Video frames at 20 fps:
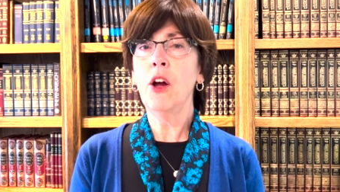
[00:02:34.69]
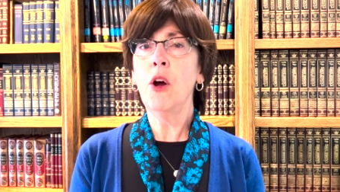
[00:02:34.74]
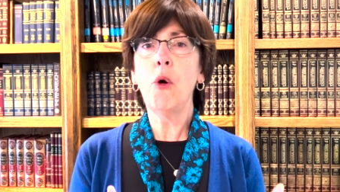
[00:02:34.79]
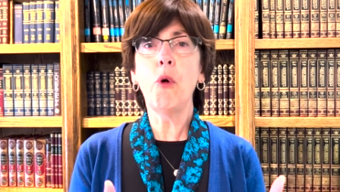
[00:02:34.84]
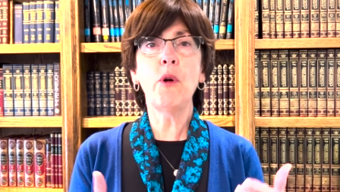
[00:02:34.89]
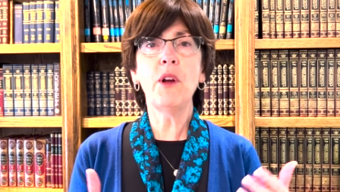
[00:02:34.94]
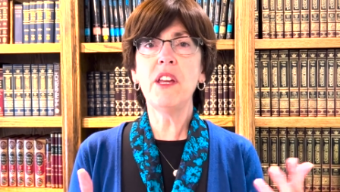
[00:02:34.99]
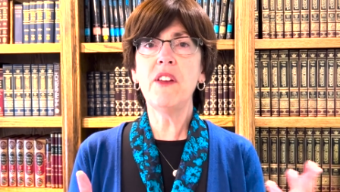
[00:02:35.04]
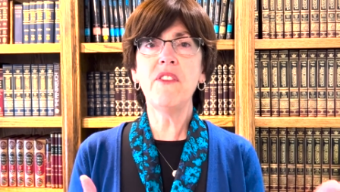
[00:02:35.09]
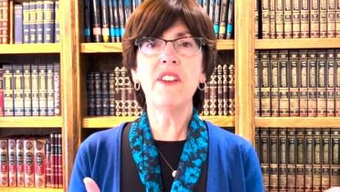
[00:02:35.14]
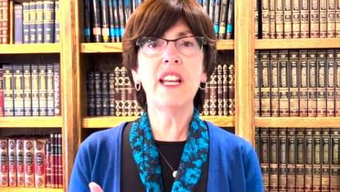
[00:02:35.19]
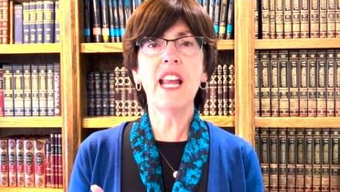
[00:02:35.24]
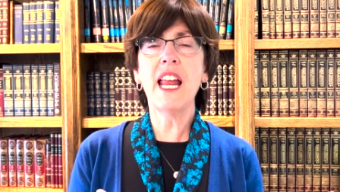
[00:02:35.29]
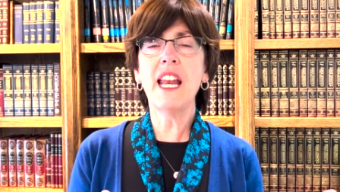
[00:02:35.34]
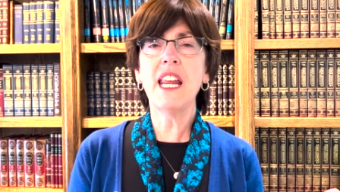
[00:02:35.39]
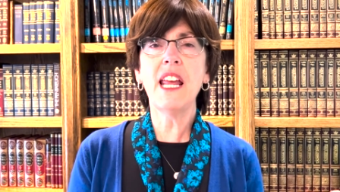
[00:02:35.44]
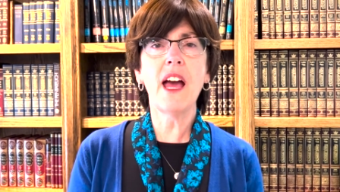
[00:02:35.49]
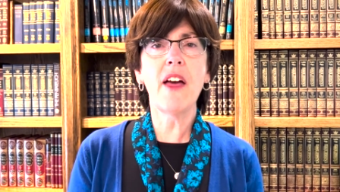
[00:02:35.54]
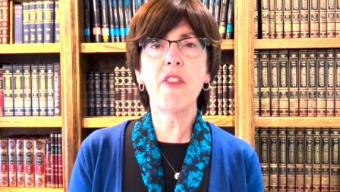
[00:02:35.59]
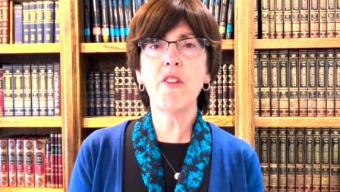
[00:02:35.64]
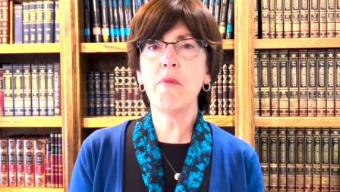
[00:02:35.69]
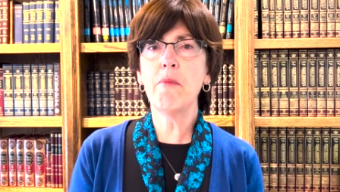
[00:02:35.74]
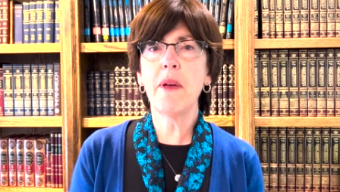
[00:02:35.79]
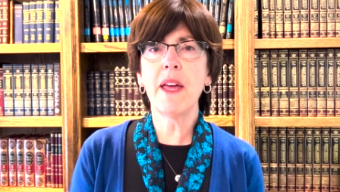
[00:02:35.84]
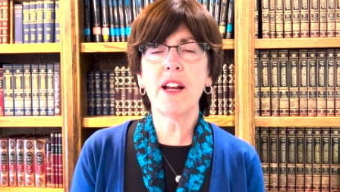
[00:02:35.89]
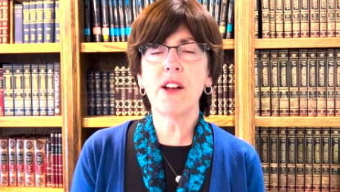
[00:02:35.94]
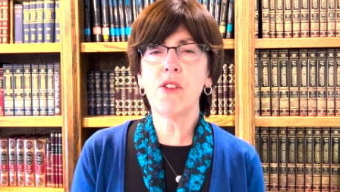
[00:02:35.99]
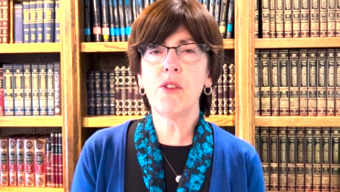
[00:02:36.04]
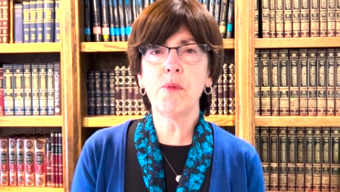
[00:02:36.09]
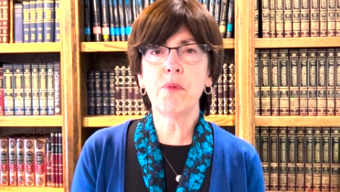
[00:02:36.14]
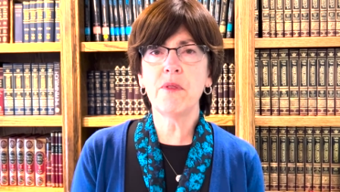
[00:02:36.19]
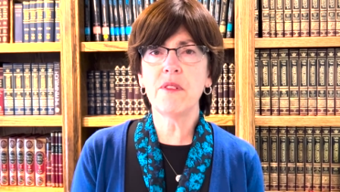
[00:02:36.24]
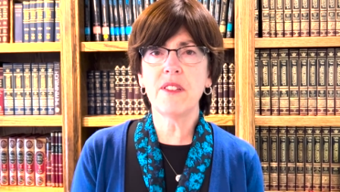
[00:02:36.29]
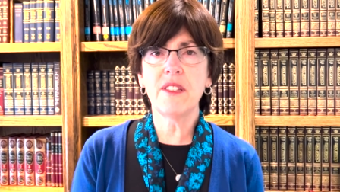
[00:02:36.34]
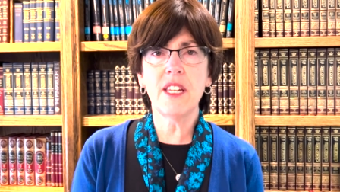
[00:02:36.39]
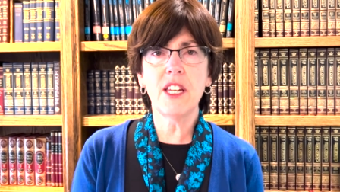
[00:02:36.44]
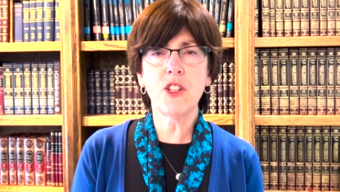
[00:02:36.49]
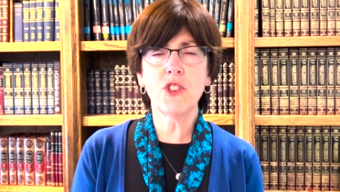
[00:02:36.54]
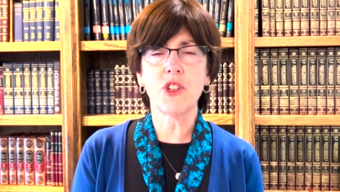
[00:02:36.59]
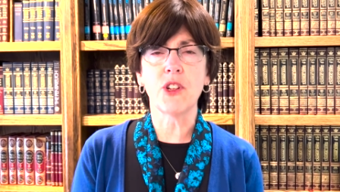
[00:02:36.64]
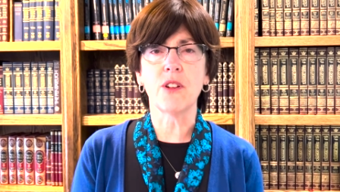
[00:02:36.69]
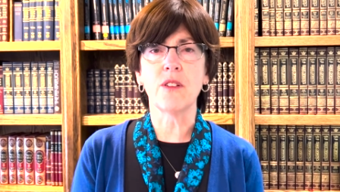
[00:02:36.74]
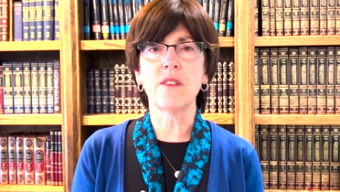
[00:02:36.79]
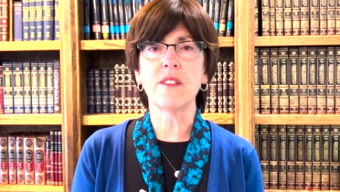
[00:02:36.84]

Or even any other medical procedure.